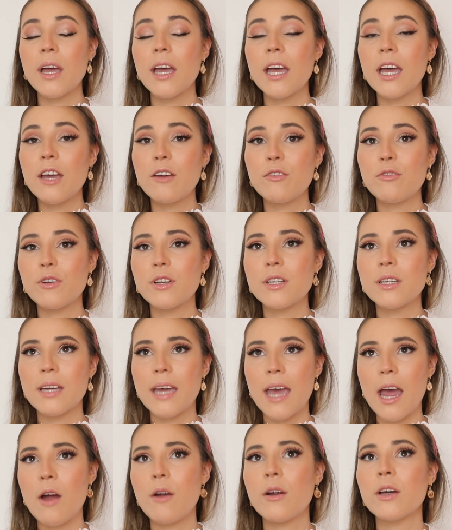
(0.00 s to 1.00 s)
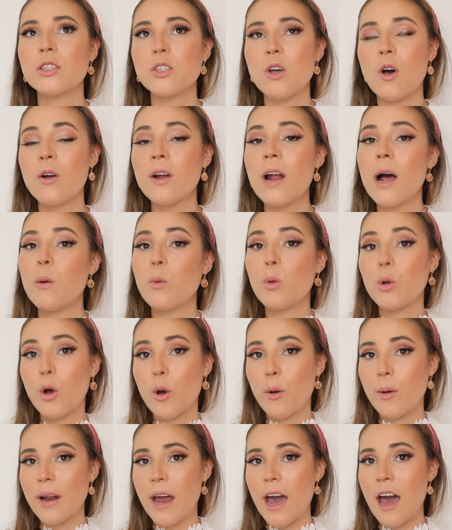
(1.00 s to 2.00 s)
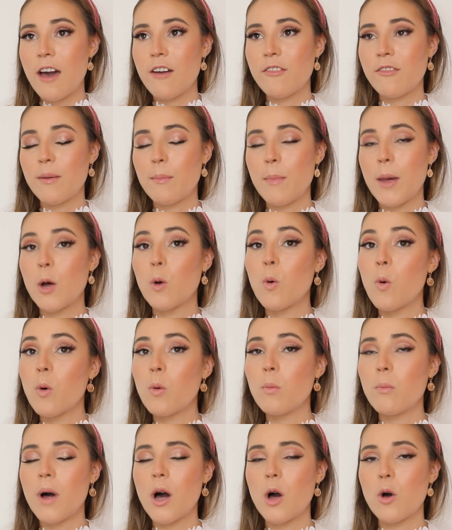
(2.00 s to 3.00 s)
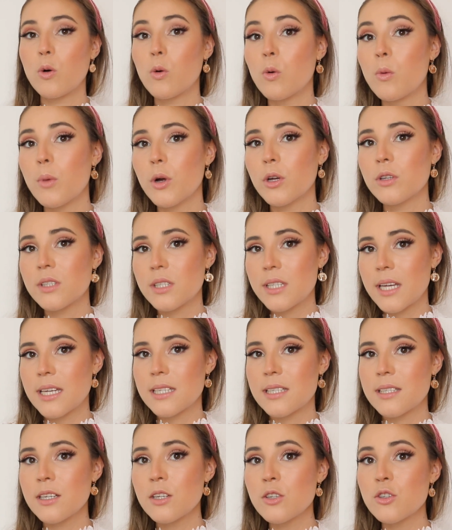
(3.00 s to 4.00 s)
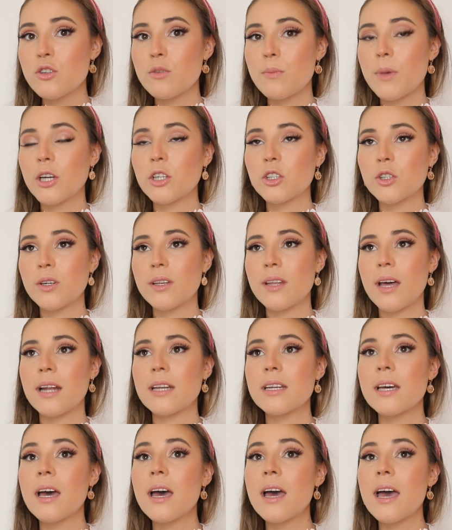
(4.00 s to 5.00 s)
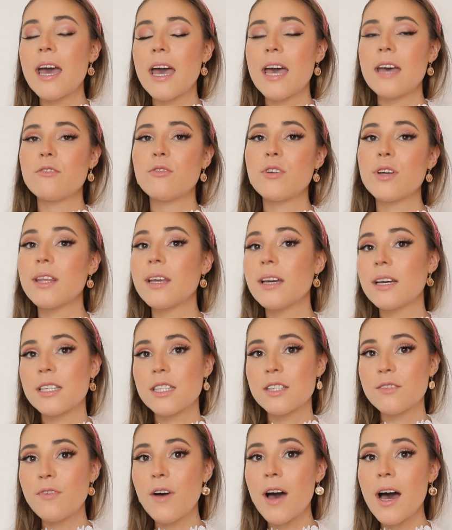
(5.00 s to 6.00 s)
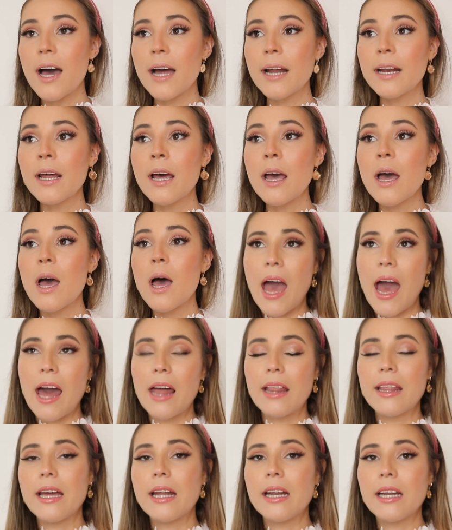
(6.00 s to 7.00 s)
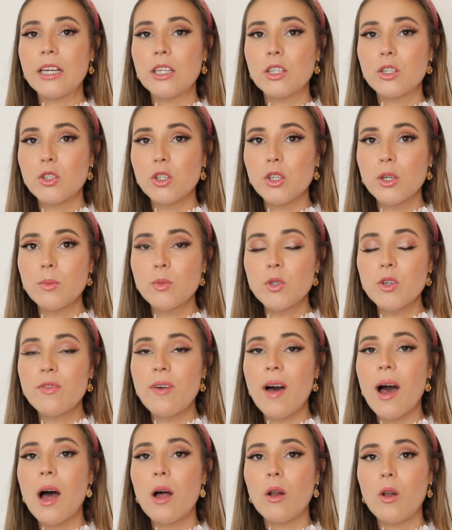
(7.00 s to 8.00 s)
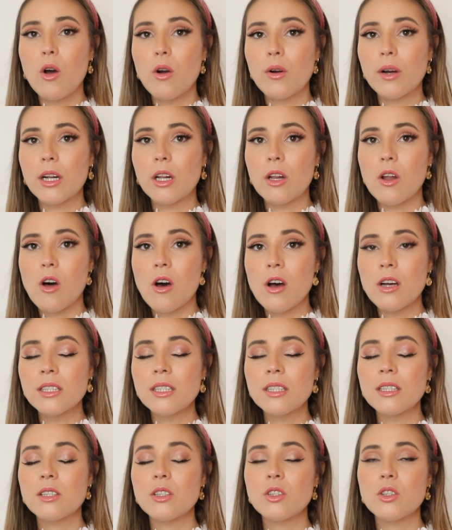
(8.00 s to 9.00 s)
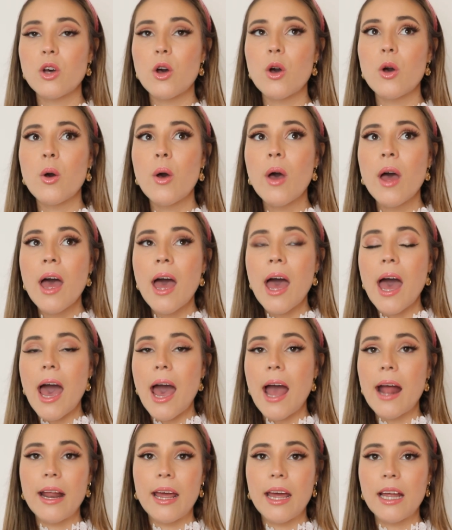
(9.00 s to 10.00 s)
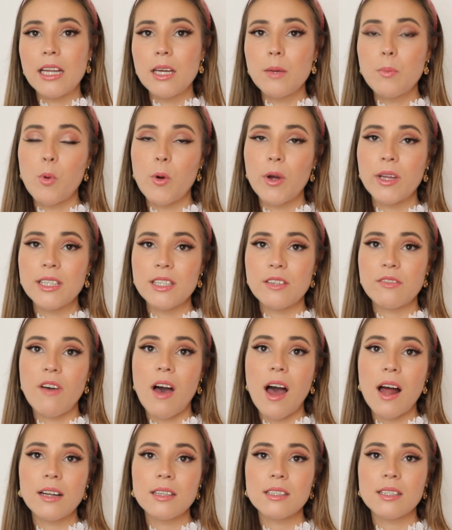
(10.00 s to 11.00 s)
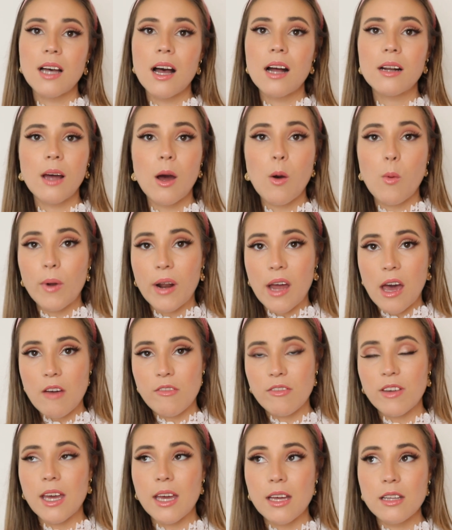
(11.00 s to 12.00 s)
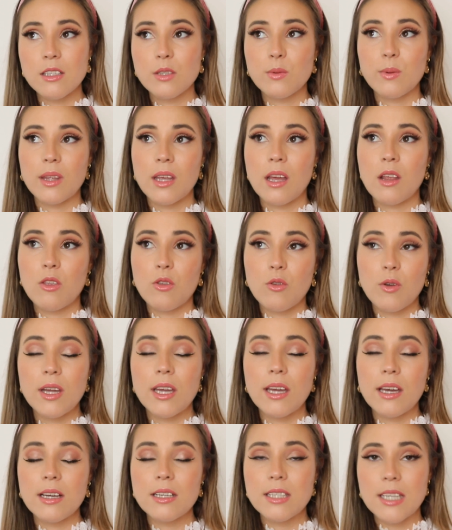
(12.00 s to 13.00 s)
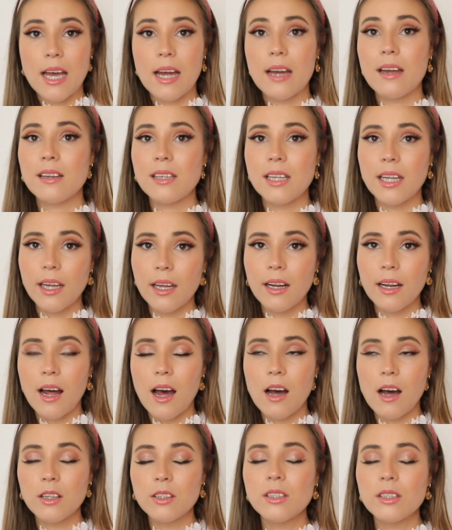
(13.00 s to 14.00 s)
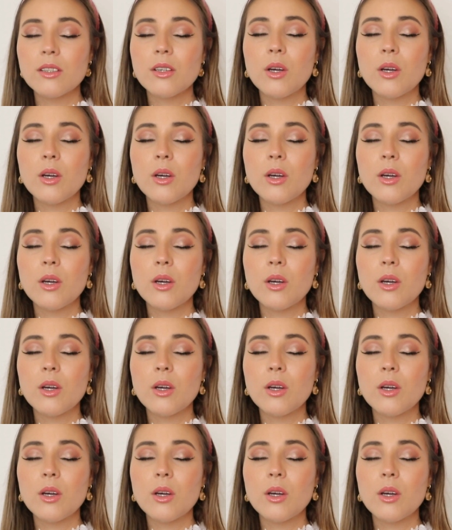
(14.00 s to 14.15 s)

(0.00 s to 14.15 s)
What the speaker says: If it carries on, I will go and have my hormones tested to make sure that everything is fine. And then in terms of how long it lasts, so at any point, if I decide I want to have kids within 3 years, I can take it out,